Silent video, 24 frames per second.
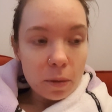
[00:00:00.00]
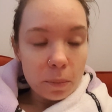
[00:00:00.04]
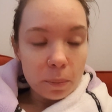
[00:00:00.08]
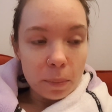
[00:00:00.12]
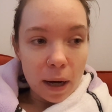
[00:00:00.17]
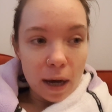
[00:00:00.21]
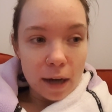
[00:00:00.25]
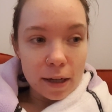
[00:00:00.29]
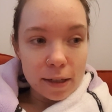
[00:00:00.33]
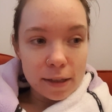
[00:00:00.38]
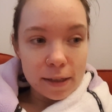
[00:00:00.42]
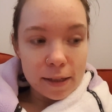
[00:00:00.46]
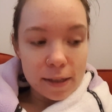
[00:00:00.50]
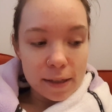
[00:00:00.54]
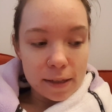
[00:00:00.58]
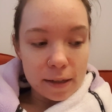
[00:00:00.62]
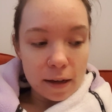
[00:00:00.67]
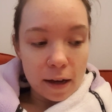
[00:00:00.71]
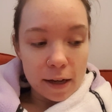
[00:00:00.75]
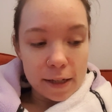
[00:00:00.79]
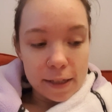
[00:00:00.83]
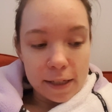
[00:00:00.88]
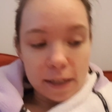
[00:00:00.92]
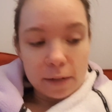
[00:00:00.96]
but
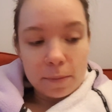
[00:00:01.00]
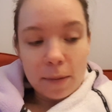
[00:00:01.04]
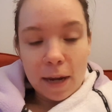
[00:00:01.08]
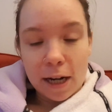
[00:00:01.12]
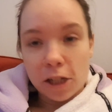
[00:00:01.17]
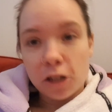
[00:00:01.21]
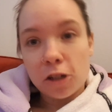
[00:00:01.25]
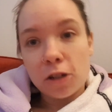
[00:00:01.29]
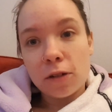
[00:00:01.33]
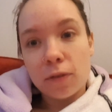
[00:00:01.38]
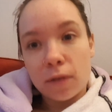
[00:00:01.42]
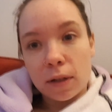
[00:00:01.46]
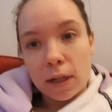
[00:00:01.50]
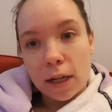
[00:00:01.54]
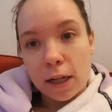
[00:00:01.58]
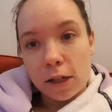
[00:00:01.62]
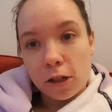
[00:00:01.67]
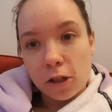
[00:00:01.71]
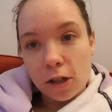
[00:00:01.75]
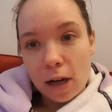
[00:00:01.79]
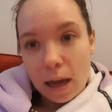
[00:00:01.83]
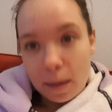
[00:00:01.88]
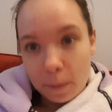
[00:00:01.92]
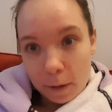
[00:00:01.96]
I did manage to
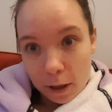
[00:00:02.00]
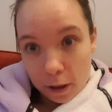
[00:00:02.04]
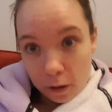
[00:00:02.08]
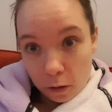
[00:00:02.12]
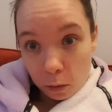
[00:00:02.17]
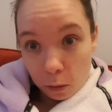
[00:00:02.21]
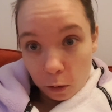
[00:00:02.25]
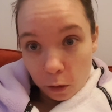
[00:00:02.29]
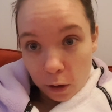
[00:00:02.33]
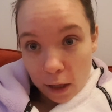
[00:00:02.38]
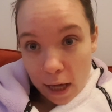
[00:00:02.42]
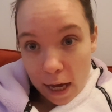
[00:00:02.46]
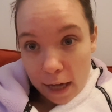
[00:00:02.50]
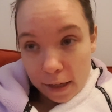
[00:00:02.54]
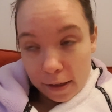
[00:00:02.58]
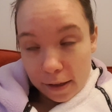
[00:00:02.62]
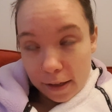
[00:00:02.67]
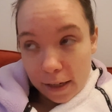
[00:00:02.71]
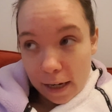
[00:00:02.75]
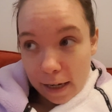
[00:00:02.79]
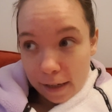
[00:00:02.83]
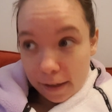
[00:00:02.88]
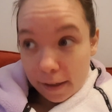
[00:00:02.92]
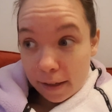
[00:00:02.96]
finish Am I Normal Yet
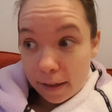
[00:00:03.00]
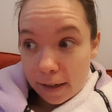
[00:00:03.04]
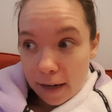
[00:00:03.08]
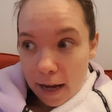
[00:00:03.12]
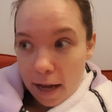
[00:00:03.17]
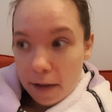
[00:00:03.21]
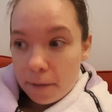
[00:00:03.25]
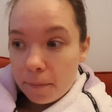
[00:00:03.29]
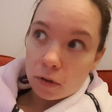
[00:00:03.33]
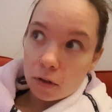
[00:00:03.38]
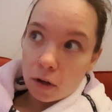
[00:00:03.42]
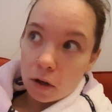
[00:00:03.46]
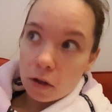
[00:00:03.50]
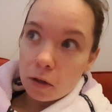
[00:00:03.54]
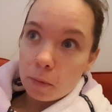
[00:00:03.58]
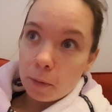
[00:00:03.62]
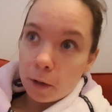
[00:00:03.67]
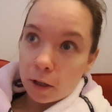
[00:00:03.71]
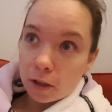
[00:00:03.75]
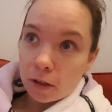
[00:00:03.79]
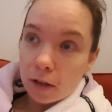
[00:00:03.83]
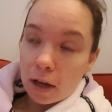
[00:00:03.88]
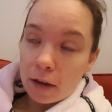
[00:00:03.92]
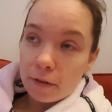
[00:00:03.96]
yesterday. So the
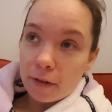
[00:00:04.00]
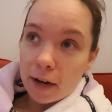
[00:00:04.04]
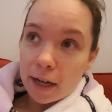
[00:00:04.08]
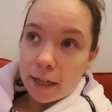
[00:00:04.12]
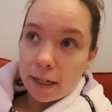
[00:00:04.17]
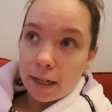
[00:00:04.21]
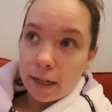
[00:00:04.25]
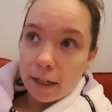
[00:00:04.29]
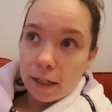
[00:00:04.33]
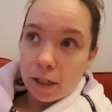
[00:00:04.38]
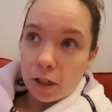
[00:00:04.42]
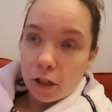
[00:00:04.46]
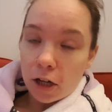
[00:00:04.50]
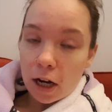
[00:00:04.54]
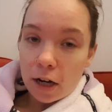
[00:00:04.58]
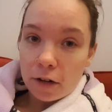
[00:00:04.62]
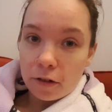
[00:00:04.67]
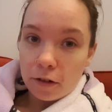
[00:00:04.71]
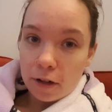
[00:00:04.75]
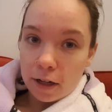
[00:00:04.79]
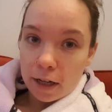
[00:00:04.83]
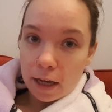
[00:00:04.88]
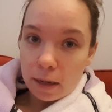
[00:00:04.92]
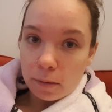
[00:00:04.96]
books that I read in
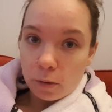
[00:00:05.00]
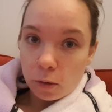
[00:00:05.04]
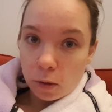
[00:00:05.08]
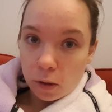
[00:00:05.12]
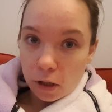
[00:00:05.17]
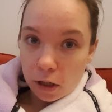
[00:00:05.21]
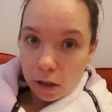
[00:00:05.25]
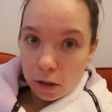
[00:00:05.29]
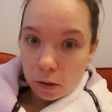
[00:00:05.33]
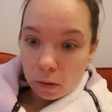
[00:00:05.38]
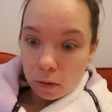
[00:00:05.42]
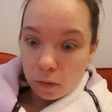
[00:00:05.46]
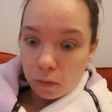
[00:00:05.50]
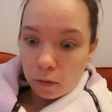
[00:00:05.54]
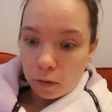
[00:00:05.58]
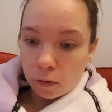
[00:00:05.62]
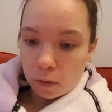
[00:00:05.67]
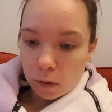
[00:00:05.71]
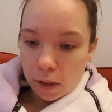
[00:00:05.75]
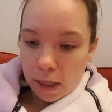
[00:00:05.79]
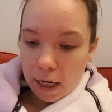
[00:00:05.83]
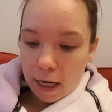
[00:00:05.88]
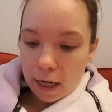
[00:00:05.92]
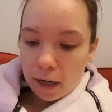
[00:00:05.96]
January came to a total of
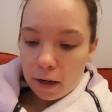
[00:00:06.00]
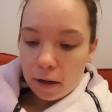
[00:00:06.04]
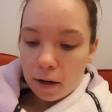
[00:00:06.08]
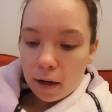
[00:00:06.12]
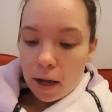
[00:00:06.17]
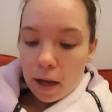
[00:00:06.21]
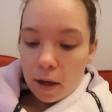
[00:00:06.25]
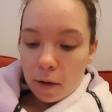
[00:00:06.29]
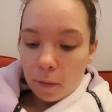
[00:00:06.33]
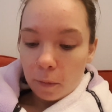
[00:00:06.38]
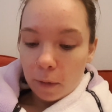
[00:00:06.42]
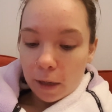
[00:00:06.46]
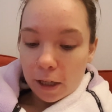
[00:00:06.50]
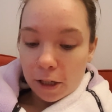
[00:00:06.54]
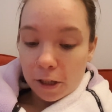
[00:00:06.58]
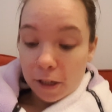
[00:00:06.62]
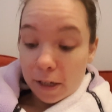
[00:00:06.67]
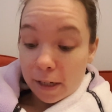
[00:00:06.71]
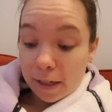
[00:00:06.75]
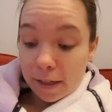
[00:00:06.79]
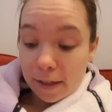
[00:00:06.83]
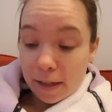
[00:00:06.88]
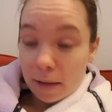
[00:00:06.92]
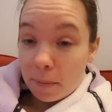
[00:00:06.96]
14, which
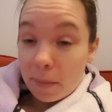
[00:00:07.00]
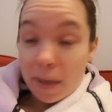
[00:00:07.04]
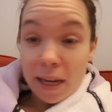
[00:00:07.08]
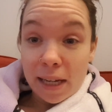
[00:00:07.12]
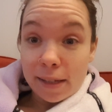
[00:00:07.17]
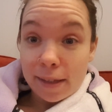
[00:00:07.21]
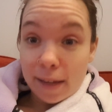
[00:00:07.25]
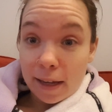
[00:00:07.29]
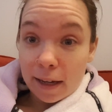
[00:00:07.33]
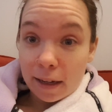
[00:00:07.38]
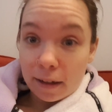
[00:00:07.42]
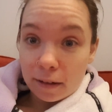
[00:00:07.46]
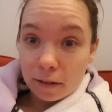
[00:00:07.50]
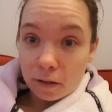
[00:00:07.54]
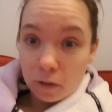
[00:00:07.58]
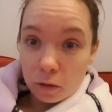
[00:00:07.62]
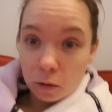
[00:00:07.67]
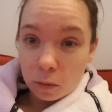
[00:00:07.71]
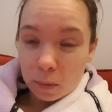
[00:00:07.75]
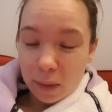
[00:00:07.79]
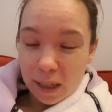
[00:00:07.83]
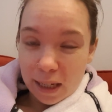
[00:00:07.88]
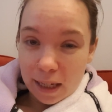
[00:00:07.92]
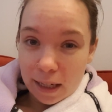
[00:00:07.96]
is amazing.
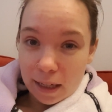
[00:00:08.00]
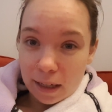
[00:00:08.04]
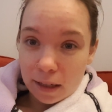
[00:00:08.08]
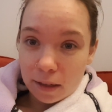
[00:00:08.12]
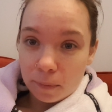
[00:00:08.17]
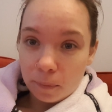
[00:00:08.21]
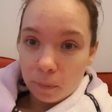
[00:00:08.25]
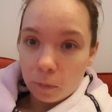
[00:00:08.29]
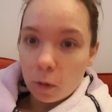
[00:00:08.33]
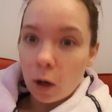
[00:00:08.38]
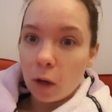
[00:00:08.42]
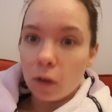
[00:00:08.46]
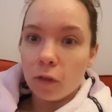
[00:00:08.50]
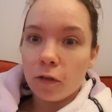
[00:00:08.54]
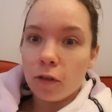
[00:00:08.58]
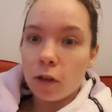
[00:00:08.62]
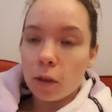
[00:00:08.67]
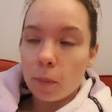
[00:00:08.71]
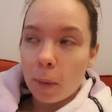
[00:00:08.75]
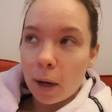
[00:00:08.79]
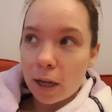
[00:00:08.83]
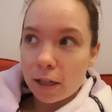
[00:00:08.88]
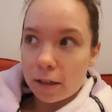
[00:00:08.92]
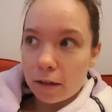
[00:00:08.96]
Normally, well, for
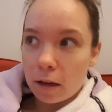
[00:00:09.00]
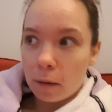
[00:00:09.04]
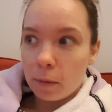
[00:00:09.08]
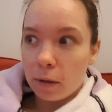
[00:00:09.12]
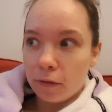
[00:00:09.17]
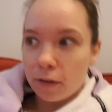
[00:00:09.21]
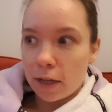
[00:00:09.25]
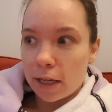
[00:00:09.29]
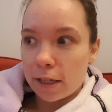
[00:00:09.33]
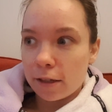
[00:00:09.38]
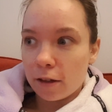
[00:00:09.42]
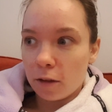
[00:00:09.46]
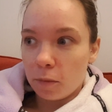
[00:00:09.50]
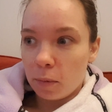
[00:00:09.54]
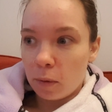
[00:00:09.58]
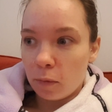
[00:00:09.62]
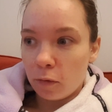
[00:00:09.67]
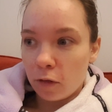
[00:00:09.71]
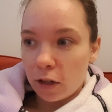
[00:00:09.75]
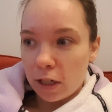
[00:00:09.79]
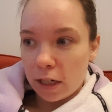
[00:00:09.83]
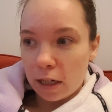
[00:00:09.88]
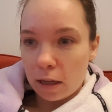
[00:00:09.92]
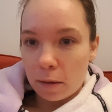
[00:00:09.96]
the past couple of years, I've been
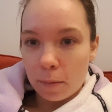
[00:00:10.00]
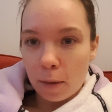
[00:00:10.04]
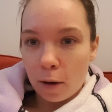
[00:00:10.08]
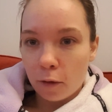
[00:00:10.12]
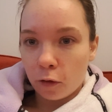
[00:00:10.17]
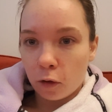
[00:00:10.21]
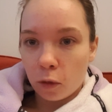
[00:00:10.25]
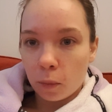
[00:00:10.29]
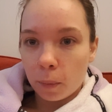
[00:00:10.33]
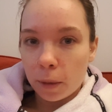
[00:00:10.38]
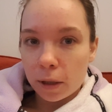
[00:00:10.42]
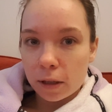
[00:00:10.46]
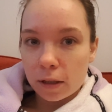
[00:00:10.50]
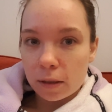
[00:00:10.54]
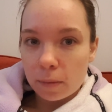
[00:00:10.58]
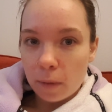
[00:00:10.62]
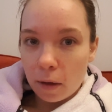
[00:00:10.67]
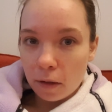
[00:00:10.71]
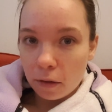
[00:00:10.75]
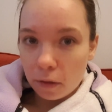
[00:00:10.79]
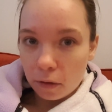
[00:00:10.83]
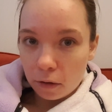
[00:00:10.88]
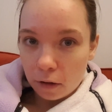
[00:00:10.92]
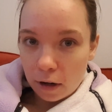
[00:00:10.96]
reading about 4 books a
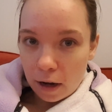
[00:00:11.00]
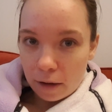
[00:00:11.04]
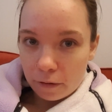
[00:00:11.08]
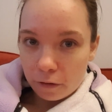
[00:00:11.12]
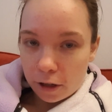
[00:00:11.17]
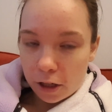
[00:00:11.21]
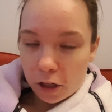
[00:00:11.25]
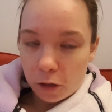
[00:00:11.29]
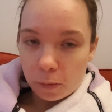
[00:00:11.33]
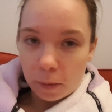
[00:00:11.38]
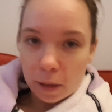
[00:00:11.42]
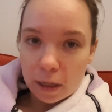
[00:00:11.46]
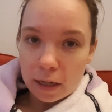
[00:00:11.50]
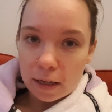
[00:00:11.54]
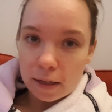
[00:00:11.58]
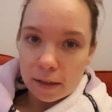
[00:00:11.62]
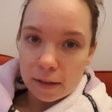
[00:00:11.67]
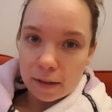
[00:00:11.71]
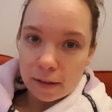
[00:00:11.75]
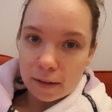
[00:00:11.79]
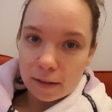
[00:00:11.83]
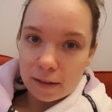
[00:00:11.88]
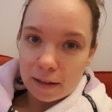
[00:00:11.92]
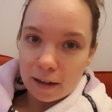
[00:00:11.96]
month on average
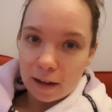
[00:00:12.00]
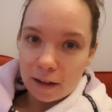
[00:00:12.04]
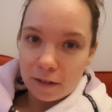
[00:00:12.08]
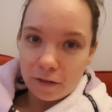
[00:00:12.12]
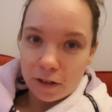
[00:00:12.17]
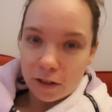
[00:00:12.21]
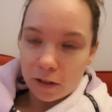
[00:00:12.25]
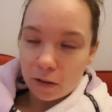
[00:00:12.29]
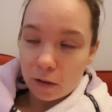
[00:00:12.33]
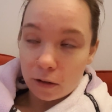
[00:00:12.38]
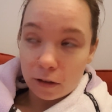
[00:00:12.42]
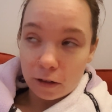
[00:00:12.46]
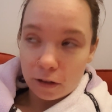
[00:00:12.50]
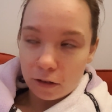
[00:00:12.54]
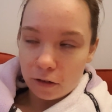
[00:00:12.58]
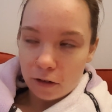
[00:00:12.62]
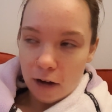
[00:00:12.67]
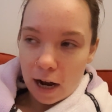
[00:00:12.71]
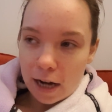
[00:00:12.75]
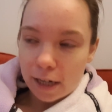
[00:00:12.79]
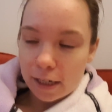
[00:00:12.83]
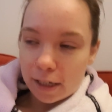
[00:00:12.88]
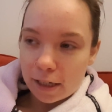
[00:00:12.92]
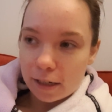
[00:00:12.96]
because I've just got
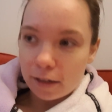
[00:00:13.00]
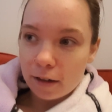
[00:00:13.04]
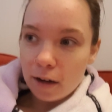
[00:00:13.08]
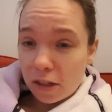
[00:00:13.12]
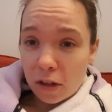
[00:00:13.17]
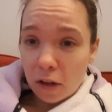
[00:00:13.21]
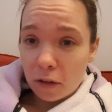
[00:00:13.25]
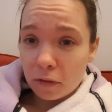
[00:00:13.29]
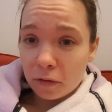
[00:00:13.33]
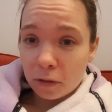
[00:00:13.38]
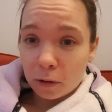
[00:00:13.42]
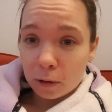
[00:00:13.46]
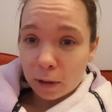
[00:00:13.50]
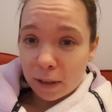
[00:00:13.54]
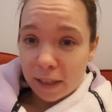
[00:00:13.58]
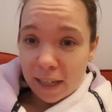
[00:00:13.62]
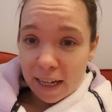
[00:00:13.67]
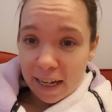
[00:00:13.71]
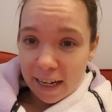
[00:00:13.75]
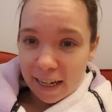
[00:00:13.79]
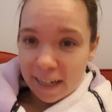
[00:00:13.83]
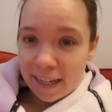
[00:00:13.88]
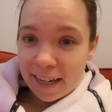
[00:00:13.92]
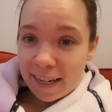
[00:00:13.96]
distracted. So
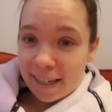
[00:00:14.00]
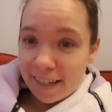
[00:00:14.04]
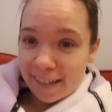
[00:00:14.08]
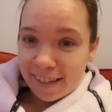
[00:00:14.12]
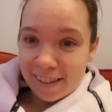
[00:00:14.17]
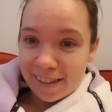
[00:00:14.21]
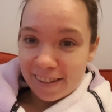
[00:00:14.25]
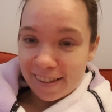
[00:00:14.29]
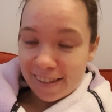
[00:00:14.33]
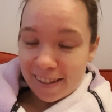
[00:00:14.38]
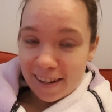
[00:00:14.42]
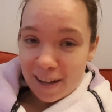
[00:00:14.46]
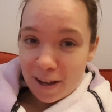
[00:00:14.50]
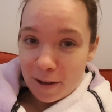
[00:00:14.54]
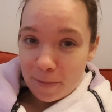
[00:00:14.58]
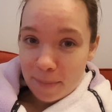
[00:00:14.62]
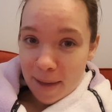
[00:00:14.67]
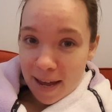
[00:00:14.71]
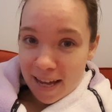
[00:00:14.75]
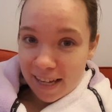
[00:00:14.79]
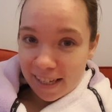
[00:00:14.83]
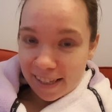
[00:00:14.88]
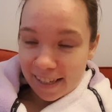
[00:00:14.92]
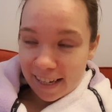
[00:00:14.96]
14 is
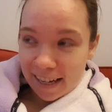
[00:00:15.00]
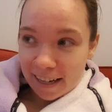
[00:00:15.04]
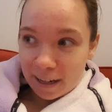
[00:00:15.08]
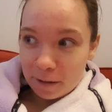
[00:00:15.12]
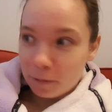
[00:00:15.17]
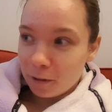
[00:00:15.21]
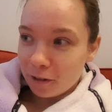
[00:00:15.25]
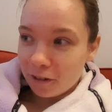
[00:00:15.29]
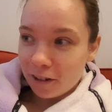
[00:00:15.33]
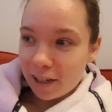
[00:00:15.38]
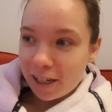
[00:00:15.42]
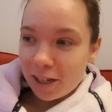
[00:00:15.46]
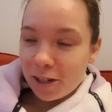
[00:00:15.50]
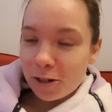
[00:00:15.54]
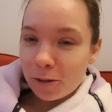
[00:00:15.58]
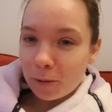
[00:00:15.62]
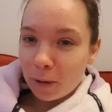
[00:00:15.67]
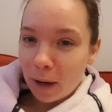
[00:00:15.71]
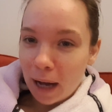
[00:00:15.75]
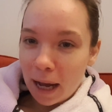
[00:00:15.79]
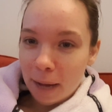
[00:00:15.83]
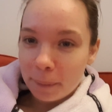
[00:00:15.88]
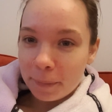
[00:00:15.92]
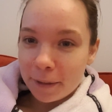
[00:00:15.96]
amazing. I'm not really sure
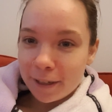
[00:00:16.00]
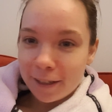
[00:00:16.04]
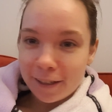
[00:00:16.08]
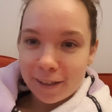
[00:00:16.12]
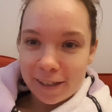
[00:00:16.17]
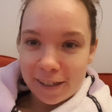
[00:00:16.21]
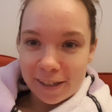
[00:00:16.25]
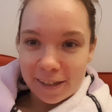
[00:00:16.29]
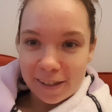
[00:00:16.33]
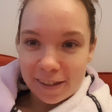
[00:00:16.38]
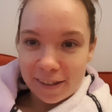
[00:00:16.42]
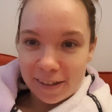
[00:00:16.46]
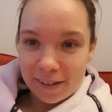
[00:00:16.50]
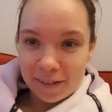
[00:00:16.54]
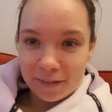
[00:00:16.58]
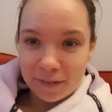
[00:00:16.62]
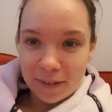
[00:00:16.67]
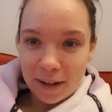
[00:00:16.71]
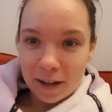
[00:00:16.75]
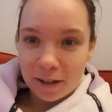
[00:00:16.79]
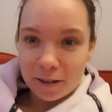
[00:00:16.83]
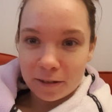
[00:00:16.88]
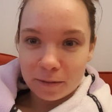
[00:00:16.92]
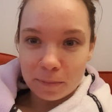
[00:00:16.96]
what happened. I just
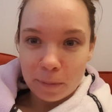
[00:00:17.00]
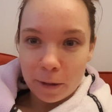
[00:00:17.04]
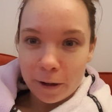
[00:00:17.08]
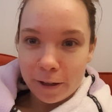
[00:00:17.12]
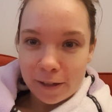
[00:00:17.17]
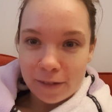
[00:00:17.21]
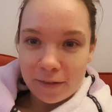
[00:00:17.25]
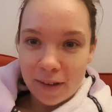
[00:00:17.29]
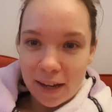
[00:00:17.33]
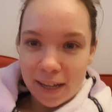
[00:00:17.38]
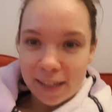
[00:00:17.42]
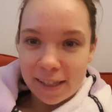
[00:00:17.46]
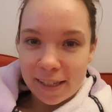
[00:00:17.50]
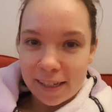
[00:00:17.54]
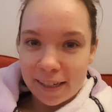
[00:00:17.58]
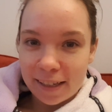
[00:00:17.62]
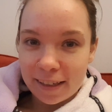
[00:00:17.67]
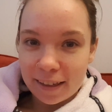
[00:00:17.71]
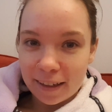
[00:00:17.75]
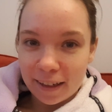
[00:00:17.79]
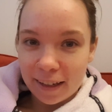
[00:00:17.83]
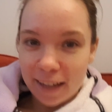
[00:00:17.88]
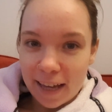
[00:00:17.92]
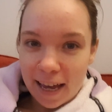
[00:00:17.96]
felt motivated,
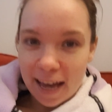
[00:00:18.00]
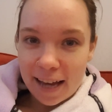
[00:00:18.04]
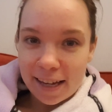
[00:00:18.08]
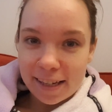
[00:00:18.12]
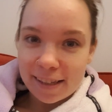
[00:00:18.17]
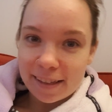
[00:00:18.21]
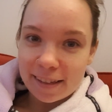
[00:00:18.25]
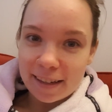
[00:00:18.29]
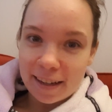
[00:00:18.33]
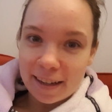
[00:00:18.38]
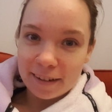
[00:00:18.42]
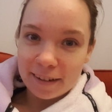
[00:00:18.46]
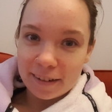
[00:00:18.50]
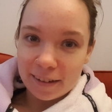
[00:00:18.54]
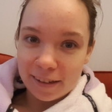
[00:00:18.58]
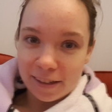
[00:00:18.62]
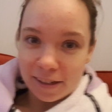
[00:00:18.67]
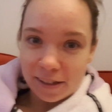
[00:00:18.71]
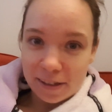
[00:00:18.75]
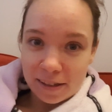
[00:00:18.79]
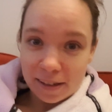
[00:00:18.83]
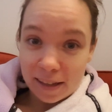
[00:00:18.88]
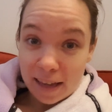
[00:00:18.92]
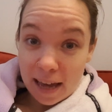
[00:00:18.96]
I guess, I
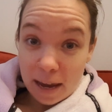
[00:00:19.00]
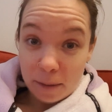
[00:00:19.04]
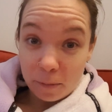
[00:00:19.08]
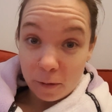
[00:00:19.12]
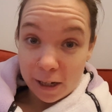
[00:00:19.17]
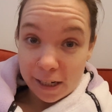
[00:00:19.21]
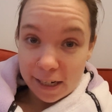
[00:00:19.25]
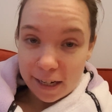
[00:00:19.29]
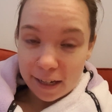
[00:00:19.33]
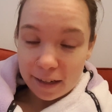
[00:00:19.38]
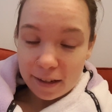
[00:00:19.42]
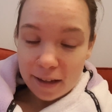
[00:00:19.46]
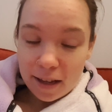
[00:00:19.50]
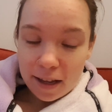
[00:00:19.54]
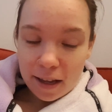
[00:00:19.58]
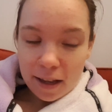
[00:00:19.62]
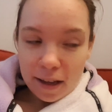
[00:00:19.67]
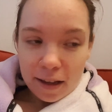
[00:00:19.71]
just kept reading.